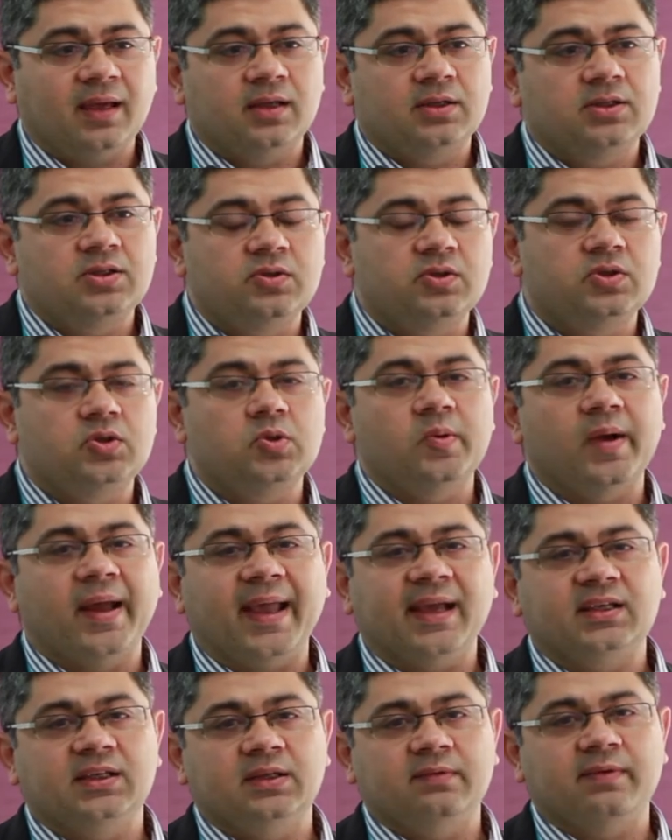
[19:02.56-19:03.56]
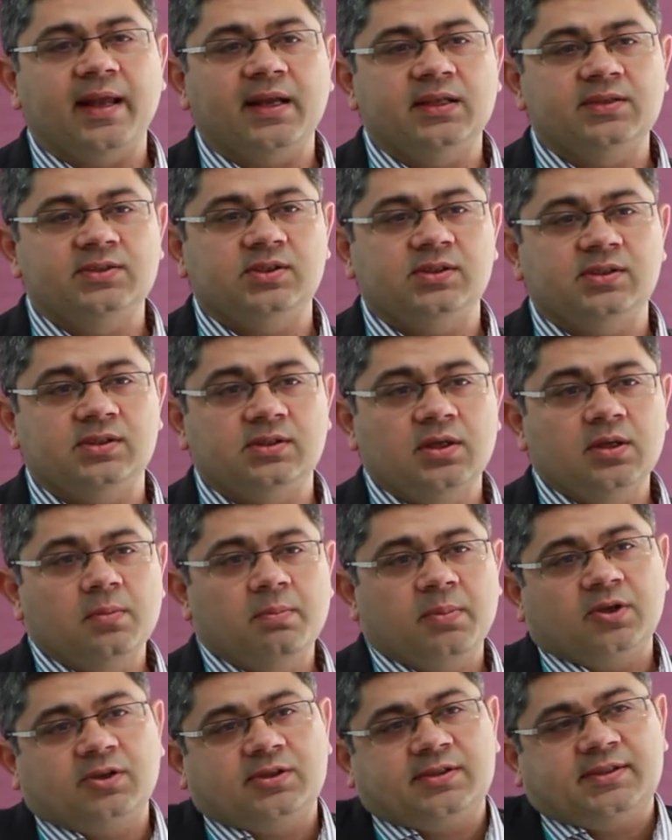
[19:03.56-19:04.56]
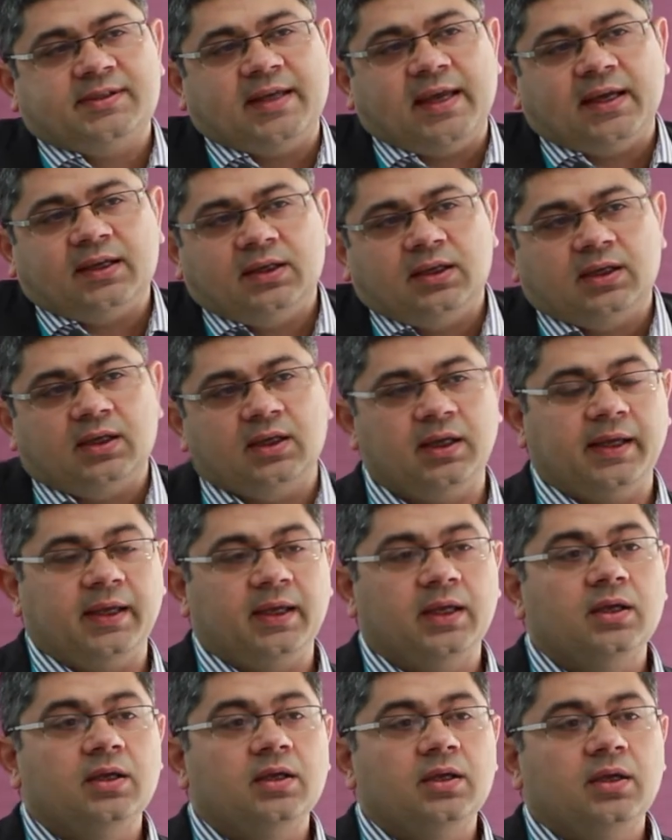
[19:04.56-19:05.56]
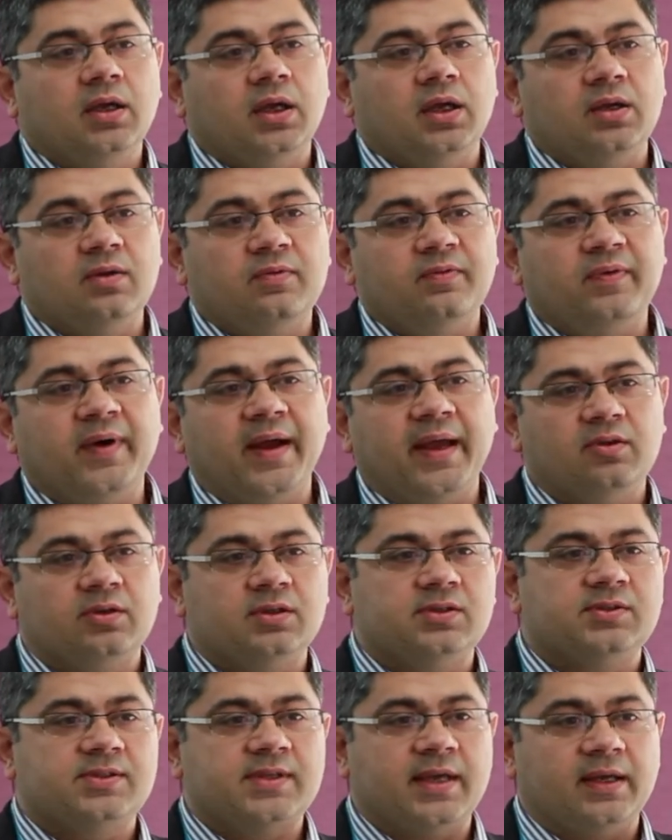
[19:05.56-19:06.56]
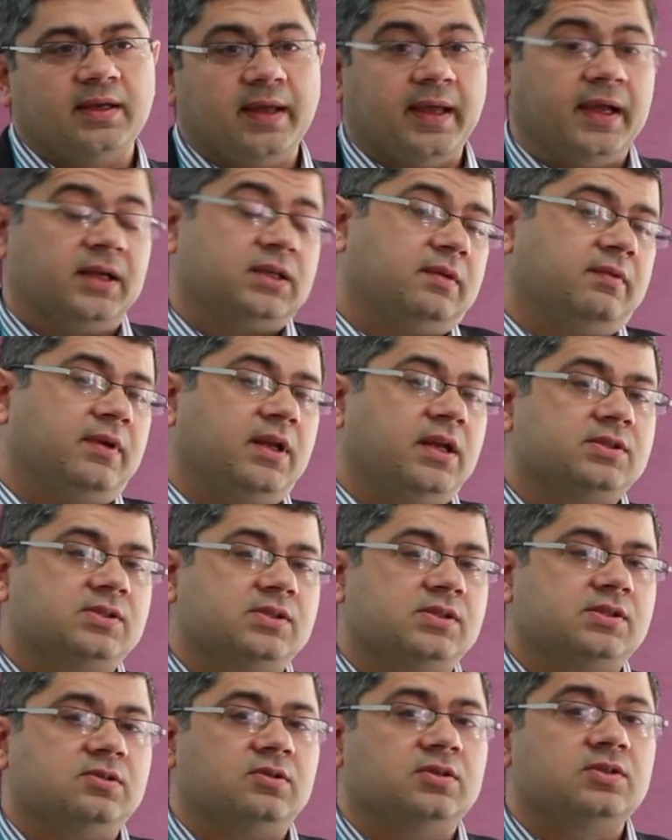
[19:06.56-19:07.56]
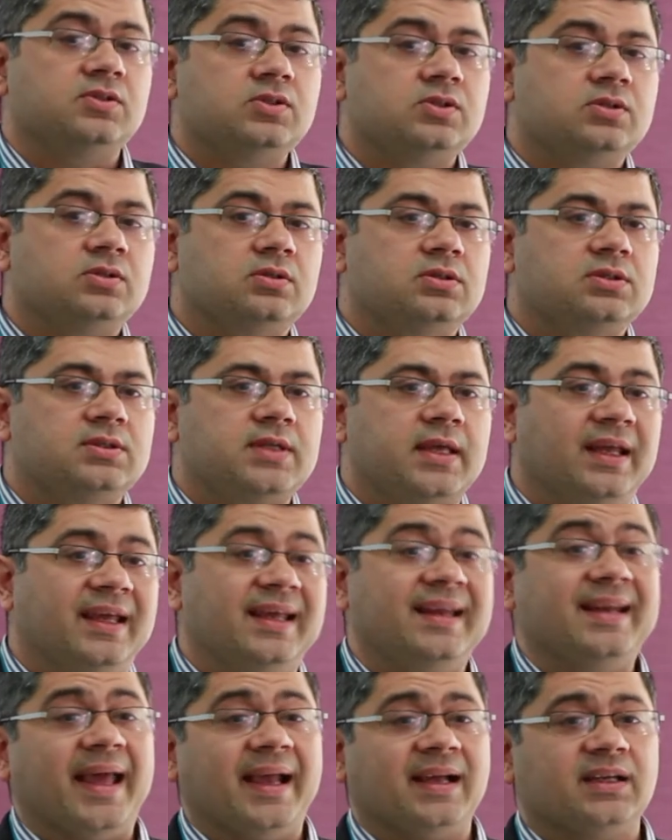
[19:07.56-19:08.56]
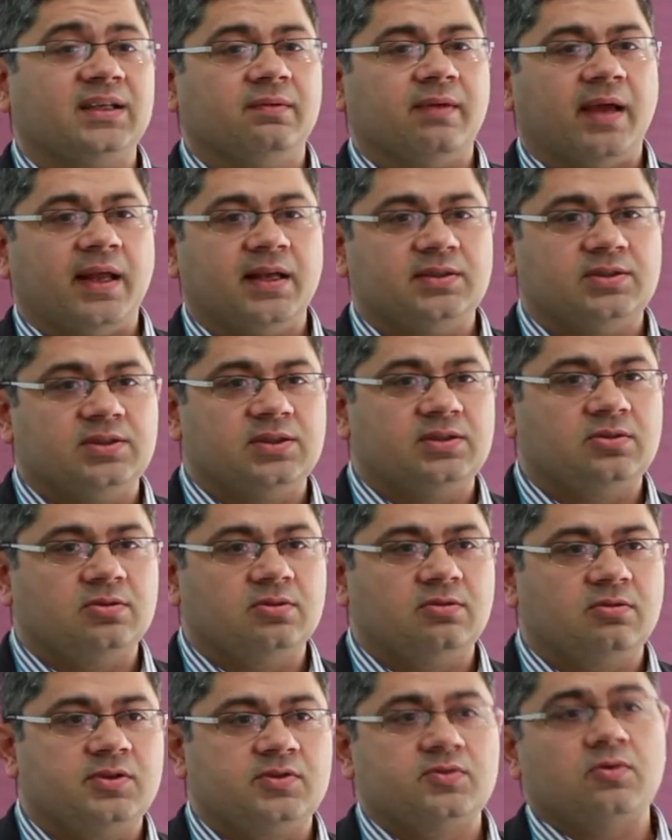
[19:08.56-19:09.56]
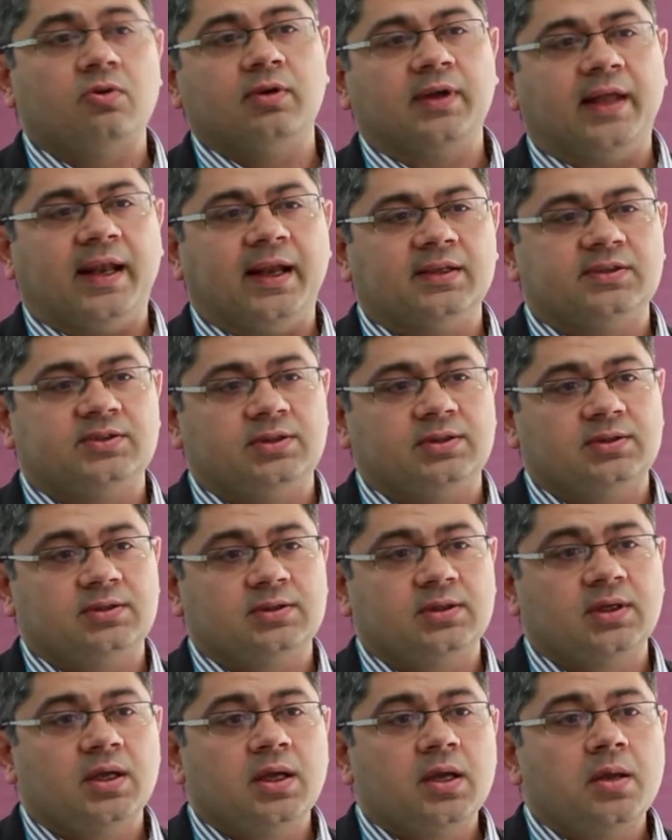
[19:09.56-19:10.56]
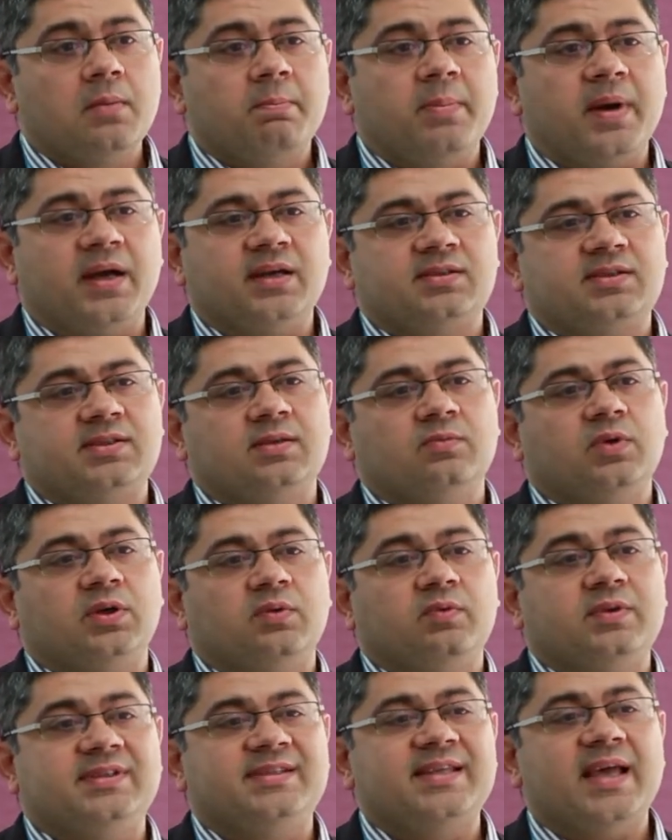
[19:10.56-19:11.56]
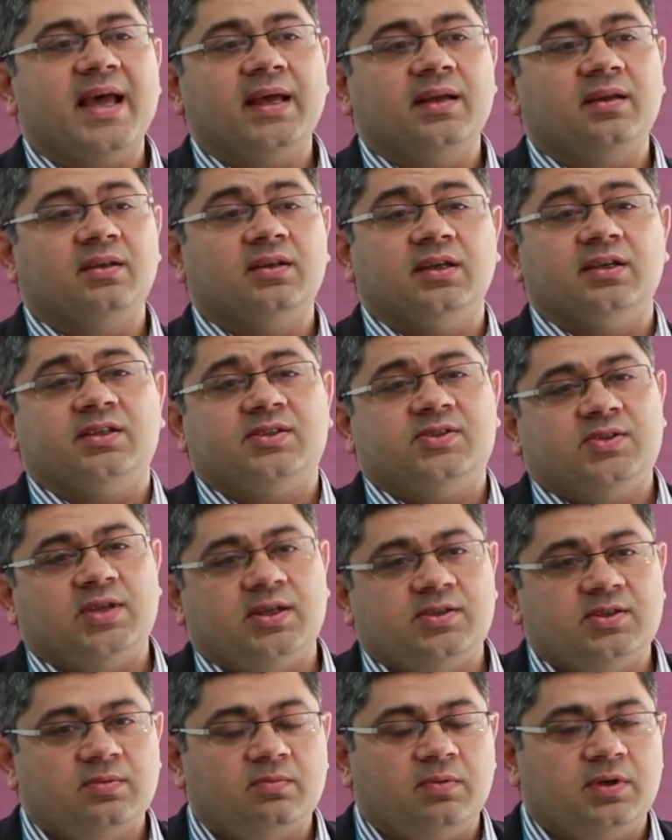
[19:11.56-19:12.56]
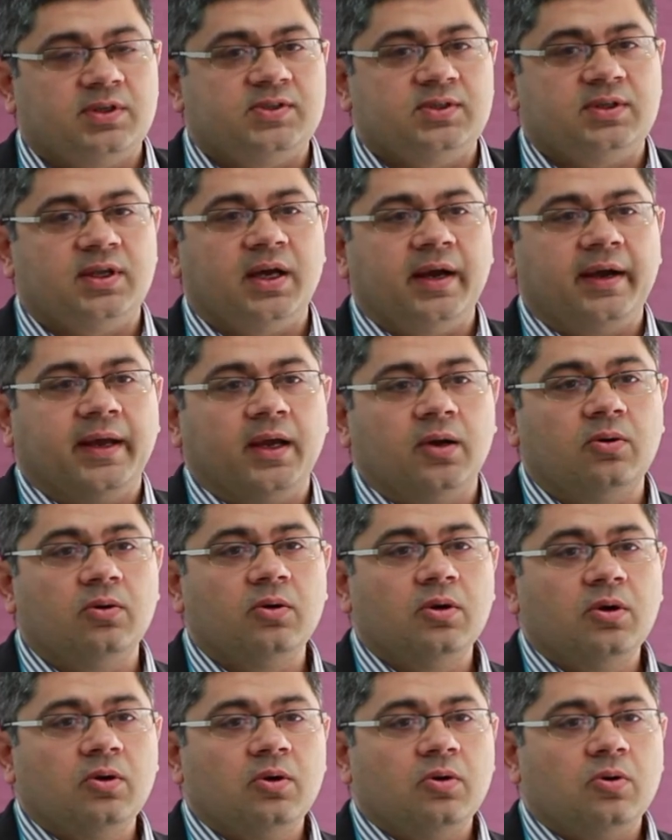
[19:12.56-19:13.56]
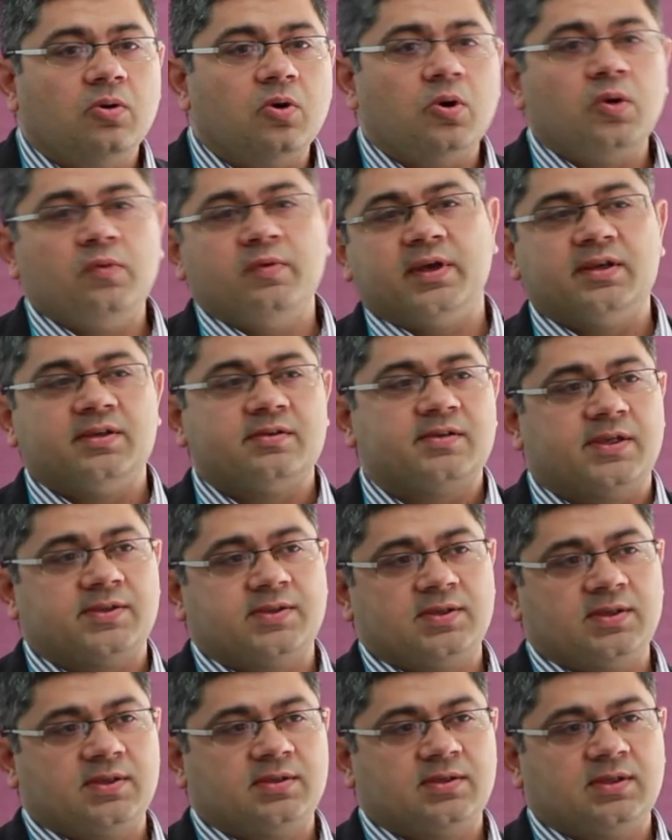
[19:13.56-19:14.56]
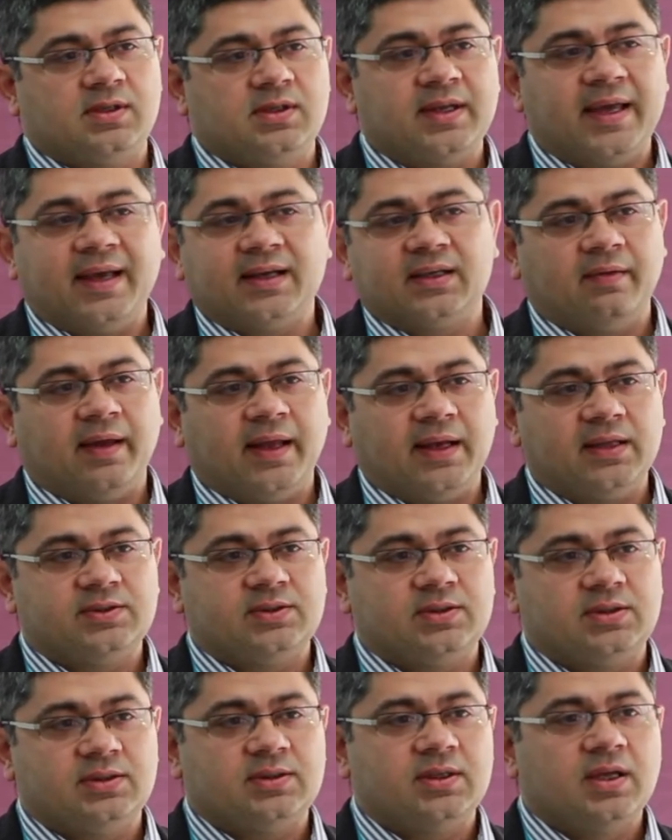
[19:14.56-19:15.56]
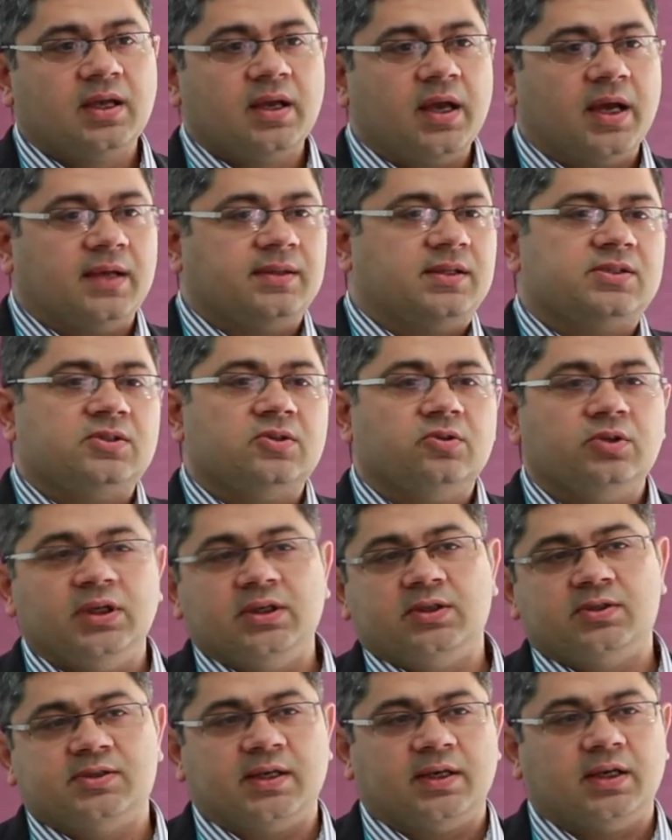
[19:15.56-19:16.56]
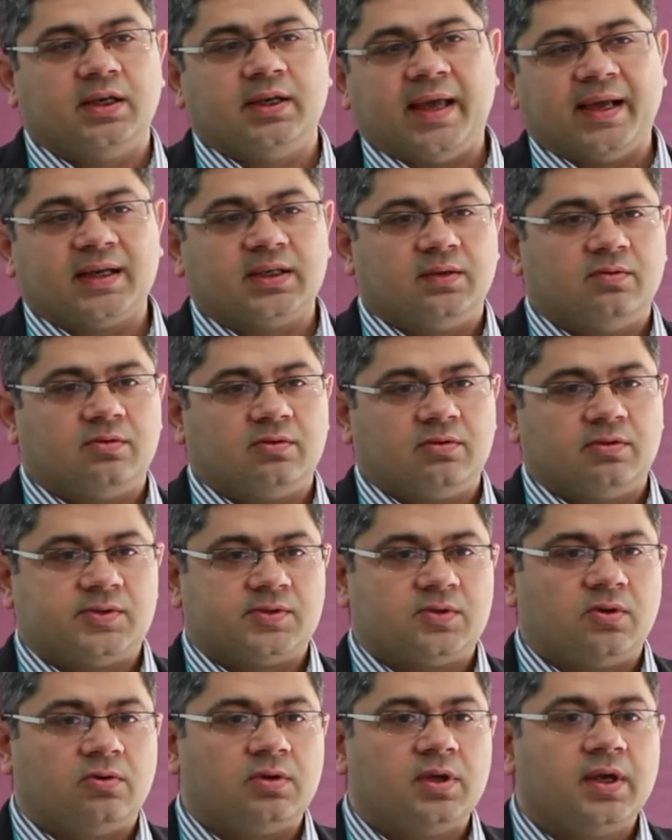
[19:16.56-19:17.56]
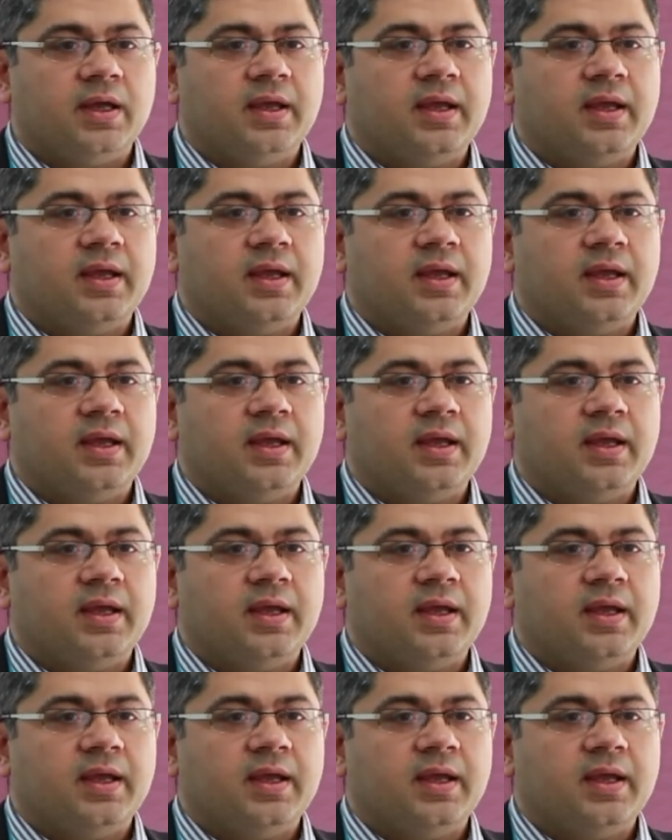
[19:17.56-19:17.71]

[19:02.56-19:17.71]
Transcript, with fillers: to active allergies, because technically in FHIR you can send active allergies, you can send inactive allergies or resolved allergies. But what we said in a discharge summary scenario, all we are interested is inactive allergies, and there's no need to send inactive or resolved.